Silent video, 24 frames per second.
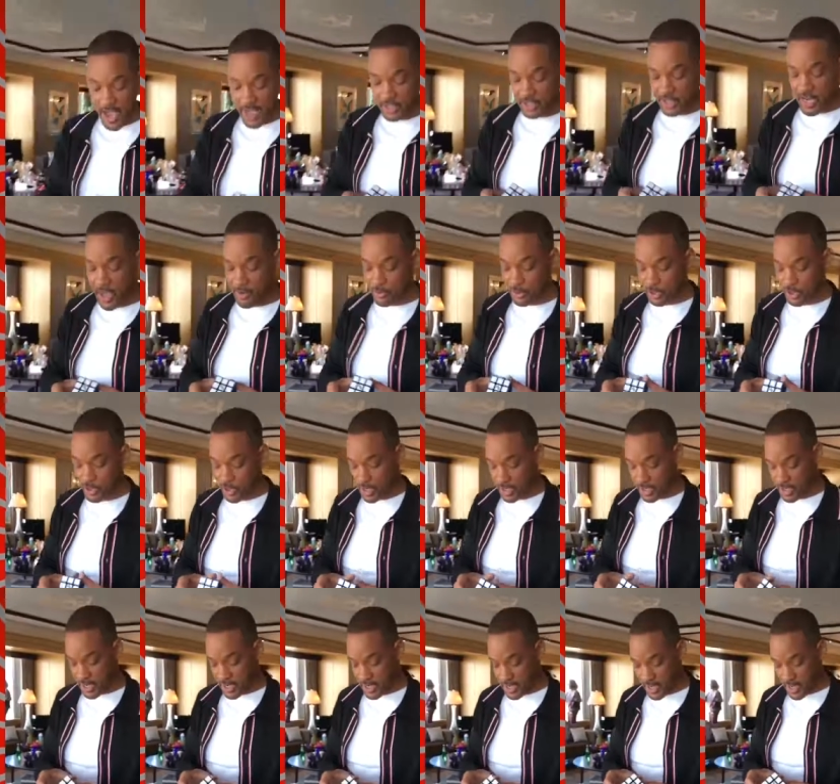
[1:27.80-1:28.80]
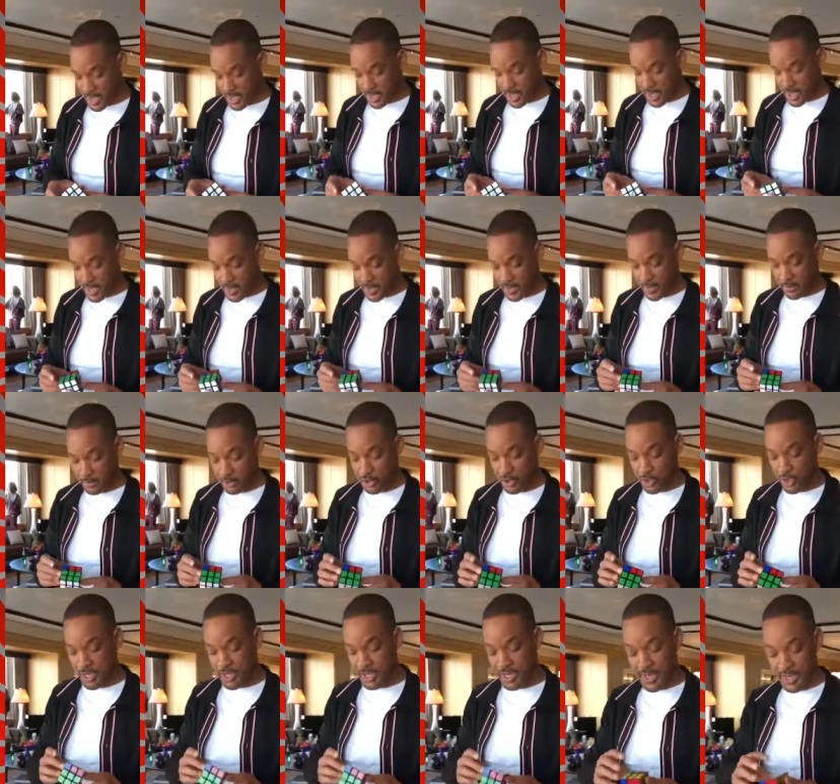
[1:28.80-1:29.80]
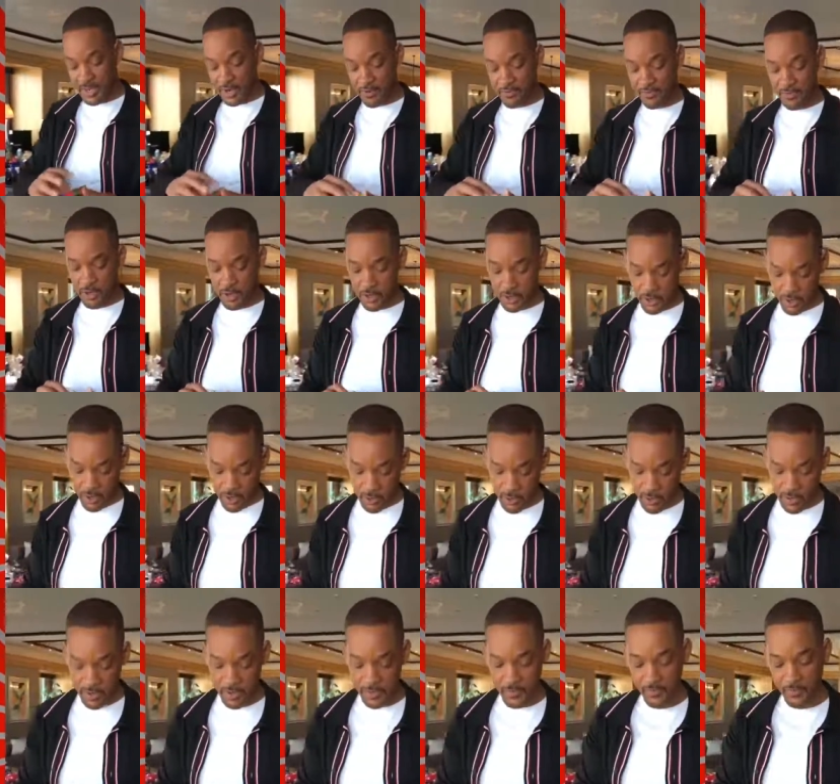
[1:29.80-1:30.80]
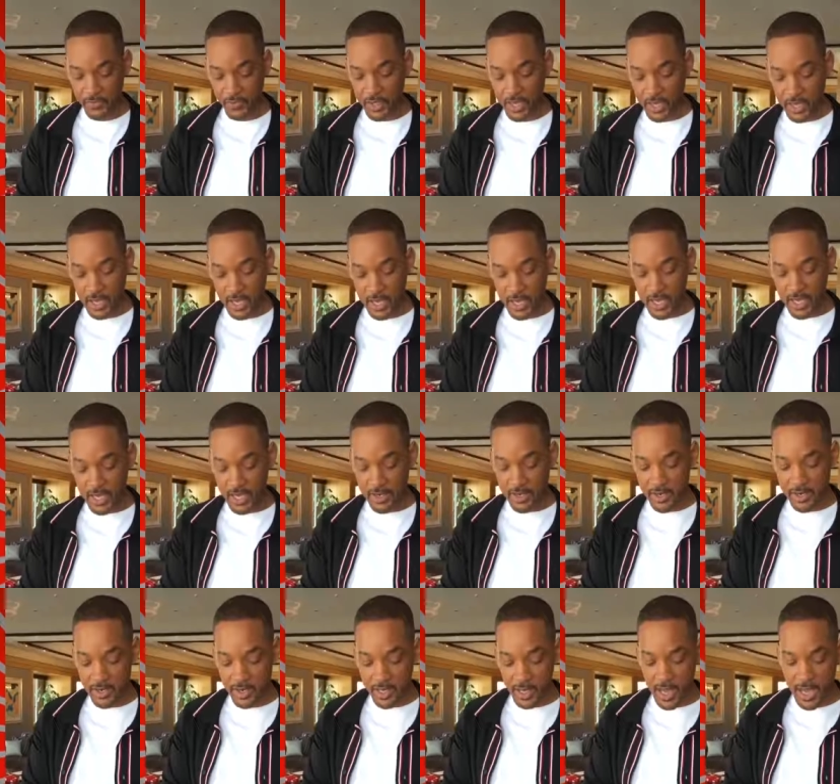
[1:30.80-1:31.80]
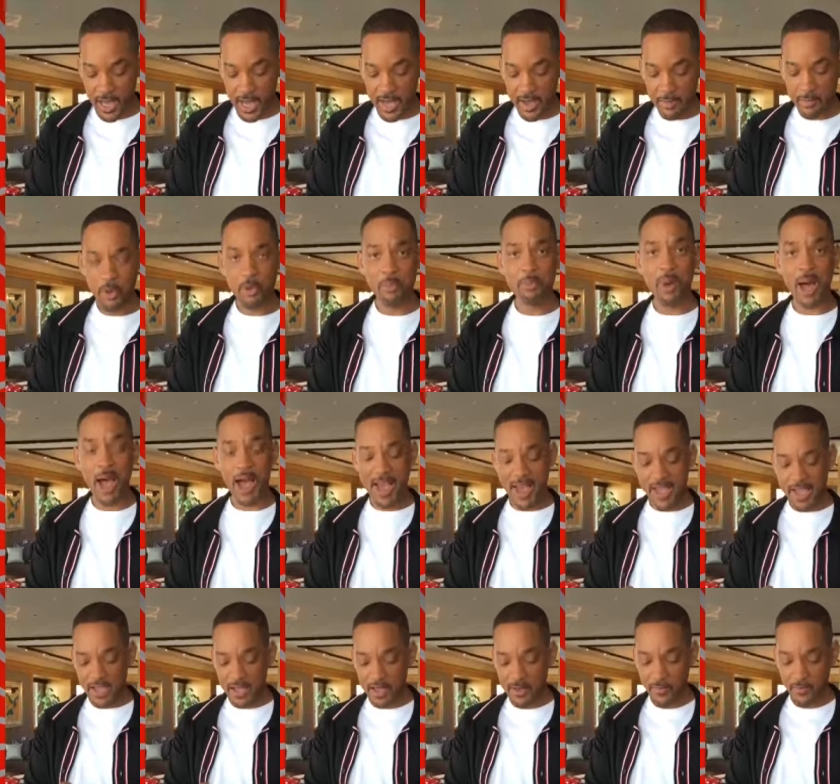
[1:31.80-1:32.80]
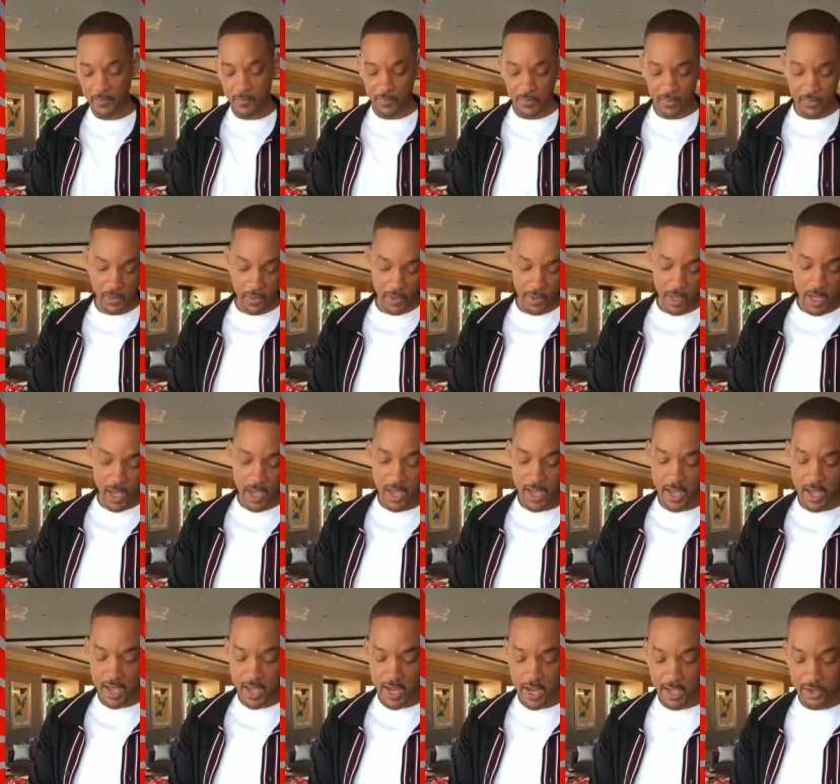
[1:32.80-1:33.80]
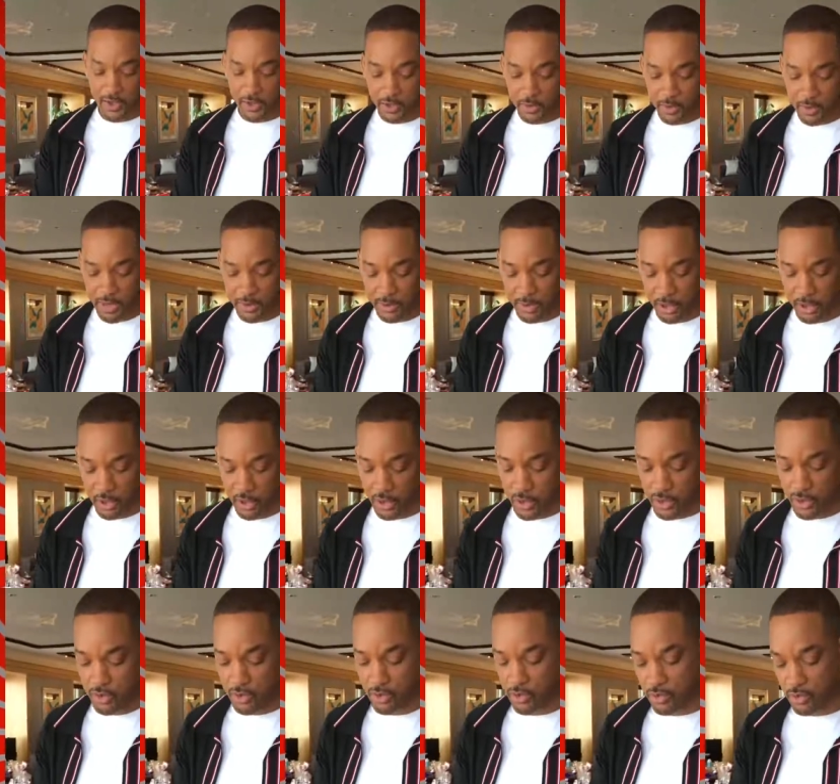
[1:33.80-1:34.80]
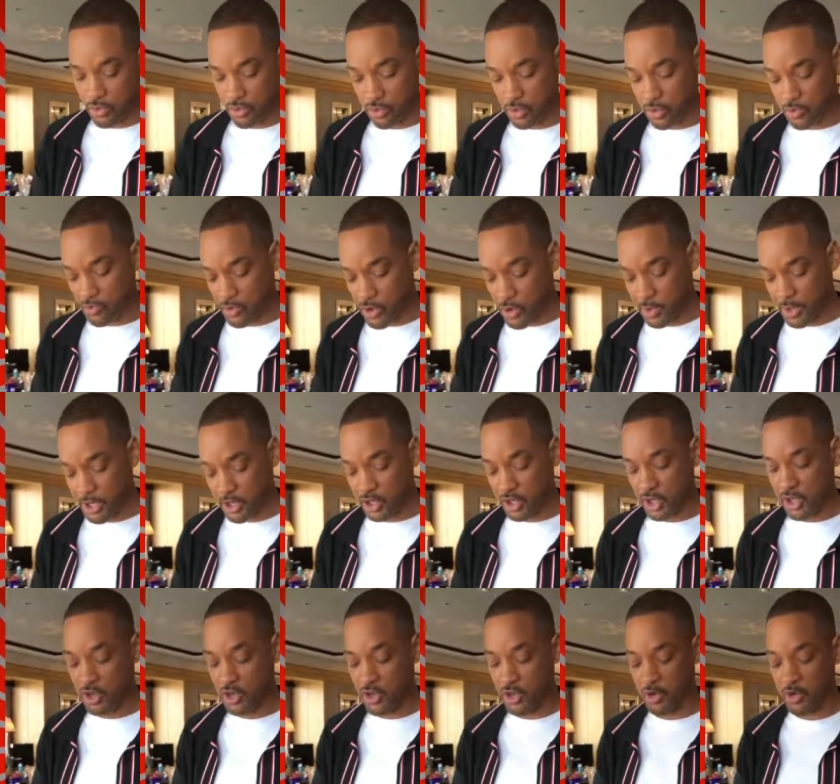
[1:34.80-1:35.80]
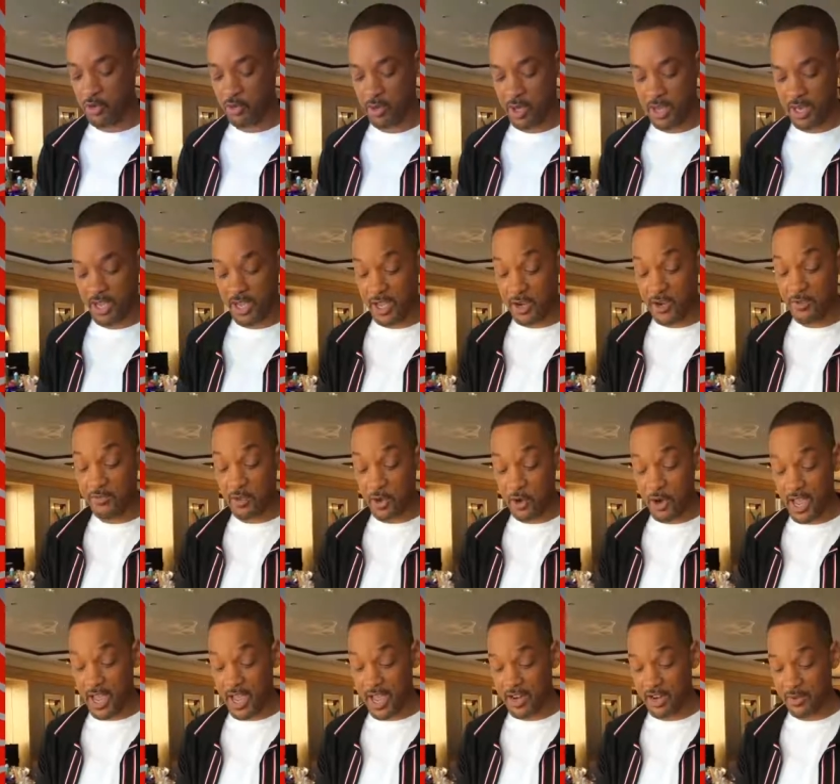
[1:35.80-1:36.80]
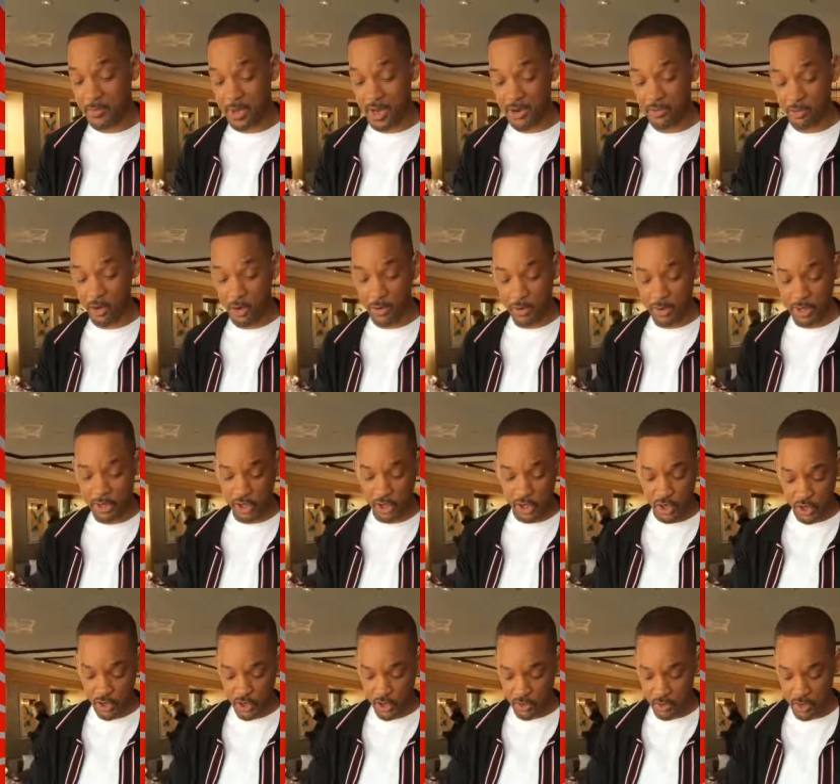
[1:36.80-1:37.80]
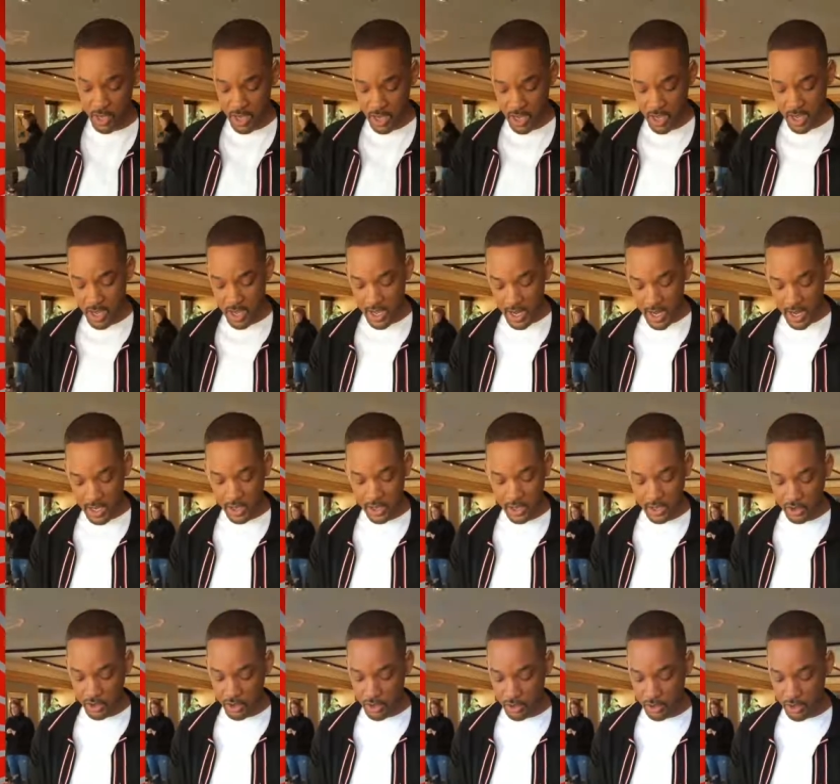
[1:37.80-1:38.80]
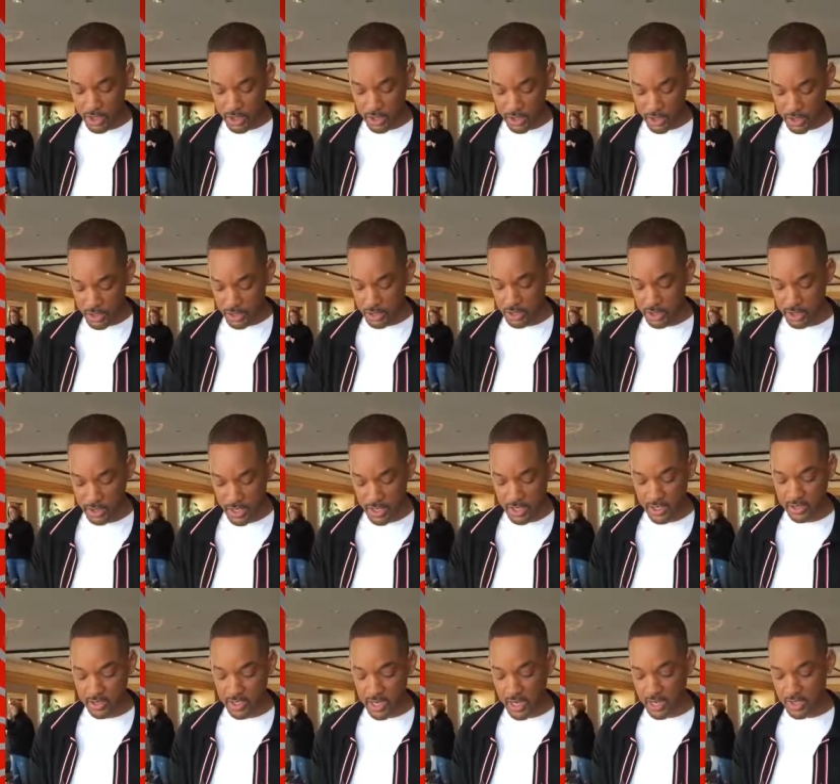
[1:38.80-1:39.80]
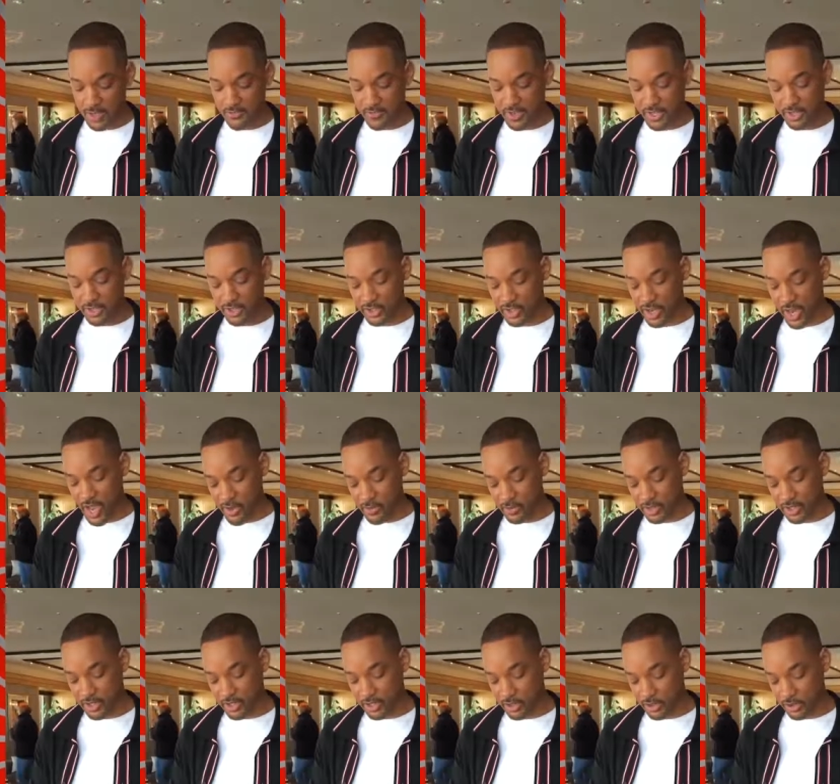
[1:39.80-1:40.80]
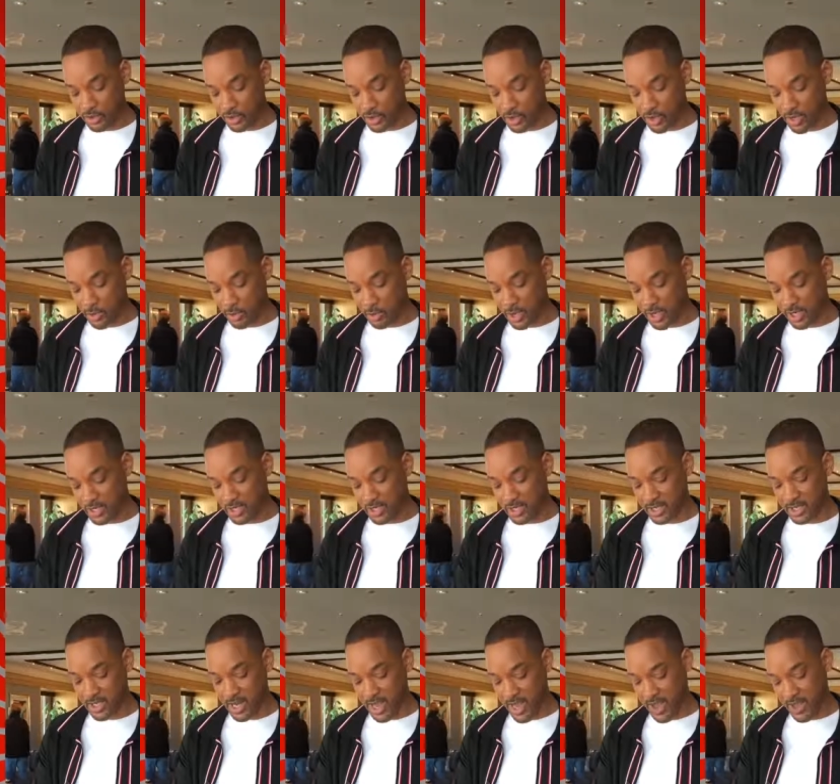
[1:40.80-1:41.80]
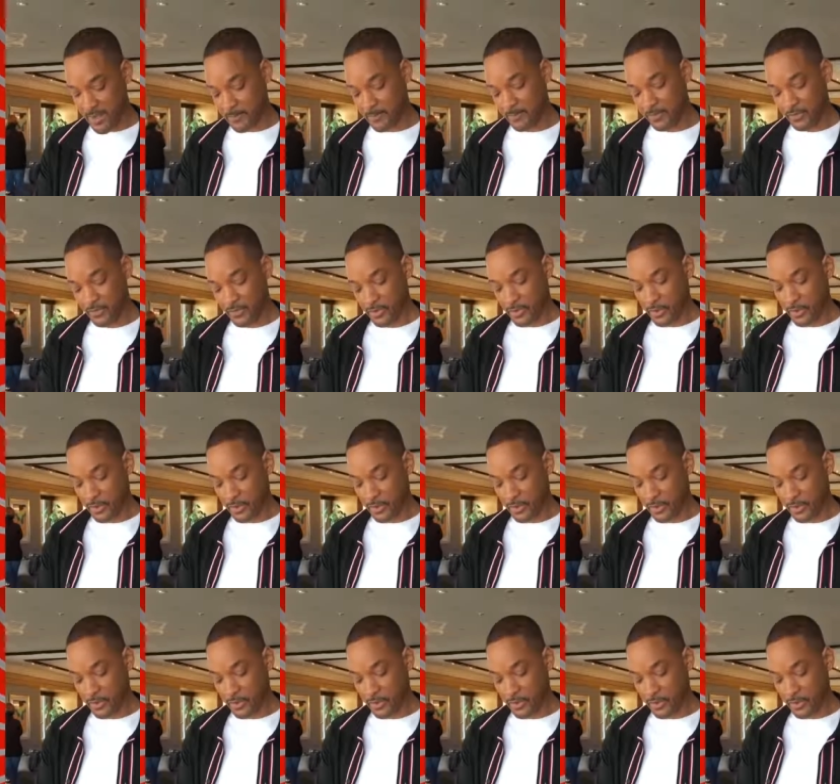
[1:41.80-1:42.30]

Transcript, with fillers: right, so I was doing a, uh, I was doing an interview in uh, Mumbai, and I used to be able to do the Rubik's cube, and the interviewer handed me a Rubik's cube, and I couldn't do it on television, so I was sort of pissed at that.